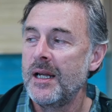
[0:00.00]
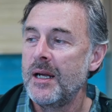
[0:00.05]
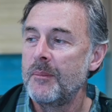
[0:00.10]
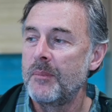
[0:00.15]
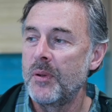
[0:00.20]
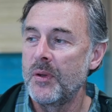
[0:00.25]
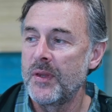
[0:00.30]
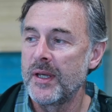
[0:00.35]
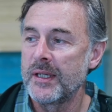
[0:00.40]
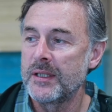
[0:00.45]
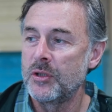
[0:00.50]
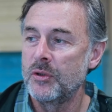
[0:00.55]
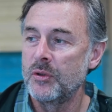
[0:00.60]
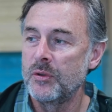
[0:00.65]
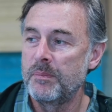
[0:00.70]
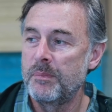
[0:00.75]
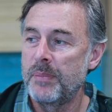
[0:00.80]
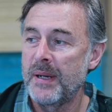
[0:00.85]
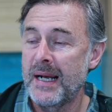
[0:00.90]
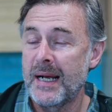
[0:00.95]
but they
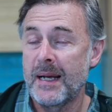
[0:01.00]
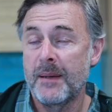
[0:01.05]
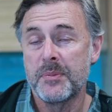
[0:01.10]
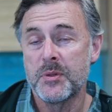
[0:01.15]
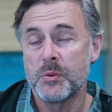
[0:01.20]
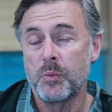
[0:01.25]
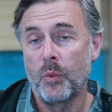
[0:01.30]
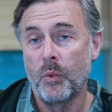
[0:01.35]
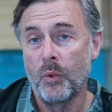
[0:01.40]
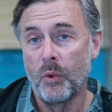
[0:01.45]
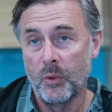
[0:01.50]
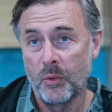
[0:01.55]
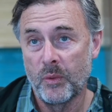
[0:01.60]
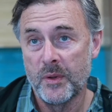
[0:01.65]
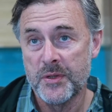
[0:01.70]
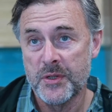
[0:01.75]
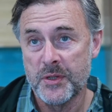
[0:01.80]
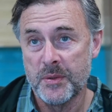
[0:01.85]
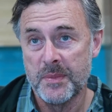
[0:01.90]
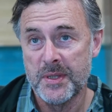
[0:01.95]
could perhaps walk with
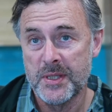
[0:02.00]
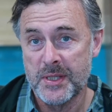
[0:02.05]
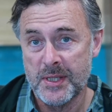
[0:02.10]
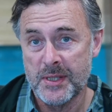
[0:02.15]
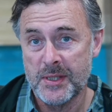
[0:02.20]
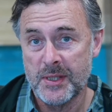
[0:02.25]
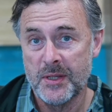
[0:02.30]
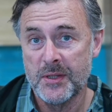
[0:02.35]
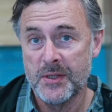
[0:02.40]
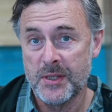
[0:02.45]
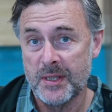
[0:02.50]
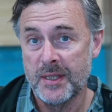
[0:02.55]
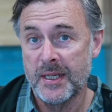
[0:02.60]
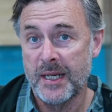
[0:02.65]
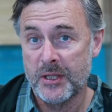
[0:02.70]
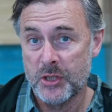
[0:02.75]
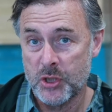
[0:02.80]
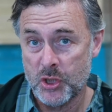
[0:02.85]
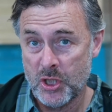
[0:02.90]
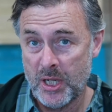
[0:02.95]
some assistance to the
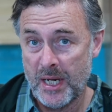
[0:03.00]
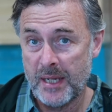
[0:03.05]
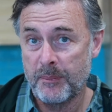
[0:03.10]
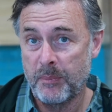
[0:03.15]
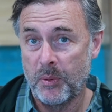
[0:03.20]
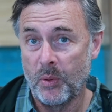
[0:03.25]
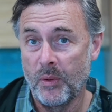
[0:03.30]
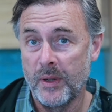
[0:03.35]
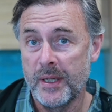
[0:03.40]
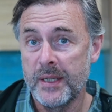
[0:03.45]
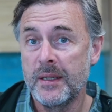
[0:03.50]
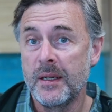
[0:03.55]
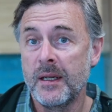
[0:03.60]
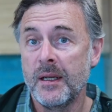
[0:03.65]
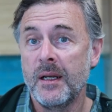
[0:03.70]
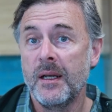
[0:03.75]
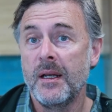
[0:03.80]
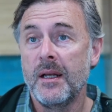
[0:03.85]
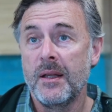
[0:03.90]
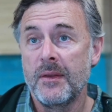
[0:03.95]
next checkpoint,
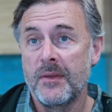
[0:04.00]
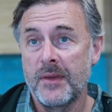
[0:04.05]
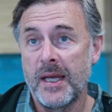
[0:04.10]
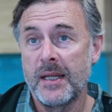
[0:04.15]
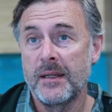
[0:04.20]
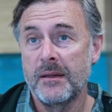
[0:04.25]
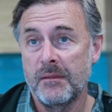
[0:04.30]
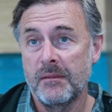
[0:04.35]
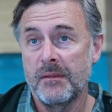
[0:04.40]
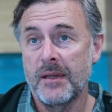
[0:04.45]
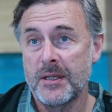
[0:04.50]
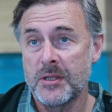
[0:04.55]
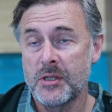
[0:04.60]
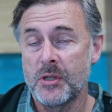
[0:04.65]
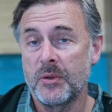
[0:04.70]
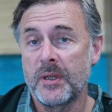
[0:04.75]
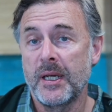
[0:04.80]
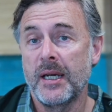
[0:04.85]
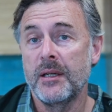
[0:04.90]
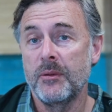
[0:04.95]
then that's
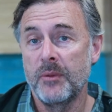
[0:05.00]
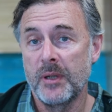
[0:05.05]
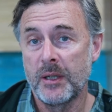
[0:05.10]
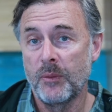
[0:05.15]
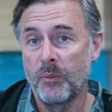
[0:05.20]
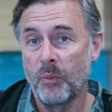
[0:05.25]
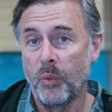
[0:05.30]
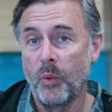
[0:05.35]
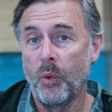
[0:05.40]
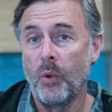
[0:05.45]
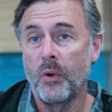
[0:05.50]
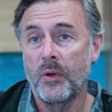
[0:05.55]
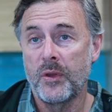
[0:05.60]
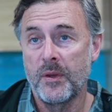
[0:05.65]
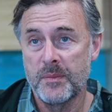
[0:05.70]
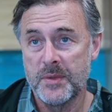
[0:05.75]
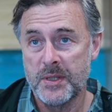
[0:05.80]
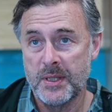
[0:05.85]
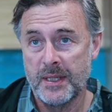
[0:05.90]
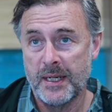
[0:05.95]
okay. We can walk them
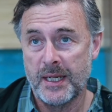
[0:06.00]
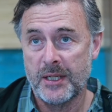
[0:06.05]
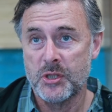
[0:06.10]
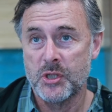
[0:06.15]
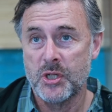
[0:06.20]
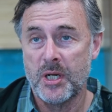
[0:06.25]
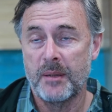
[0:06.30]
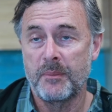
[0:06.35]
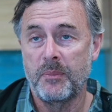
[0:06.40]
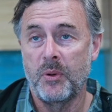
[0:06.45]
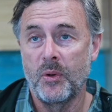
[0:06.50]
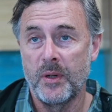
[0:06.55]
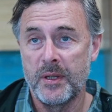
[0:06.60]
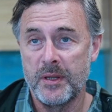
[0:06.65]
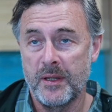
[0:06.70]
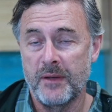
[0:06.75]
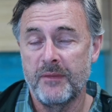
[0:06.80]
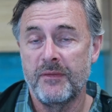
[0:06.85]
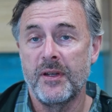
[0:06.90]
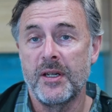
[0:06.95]
to the next checkpoint,
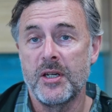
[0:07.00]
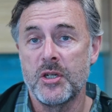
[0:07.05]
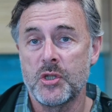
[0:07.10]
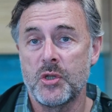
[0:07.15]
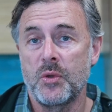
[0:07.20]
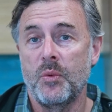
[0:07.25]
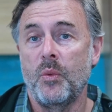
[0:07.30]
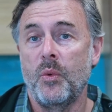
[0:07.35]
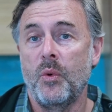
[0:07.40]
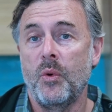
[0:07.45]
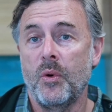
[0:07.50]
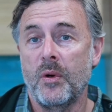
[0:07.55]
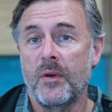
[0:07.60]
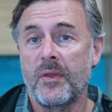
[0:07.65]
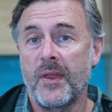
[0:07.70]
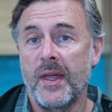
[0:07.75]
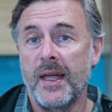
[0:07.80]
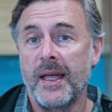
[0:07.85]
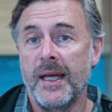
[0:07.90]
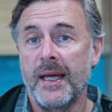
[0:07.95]
they finish the walk
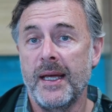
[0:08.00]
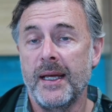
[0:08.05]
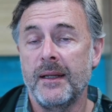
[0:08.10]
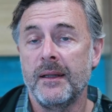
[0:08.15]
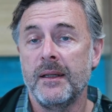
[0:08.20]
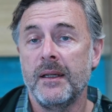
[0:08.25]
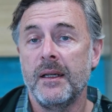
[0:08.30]
there.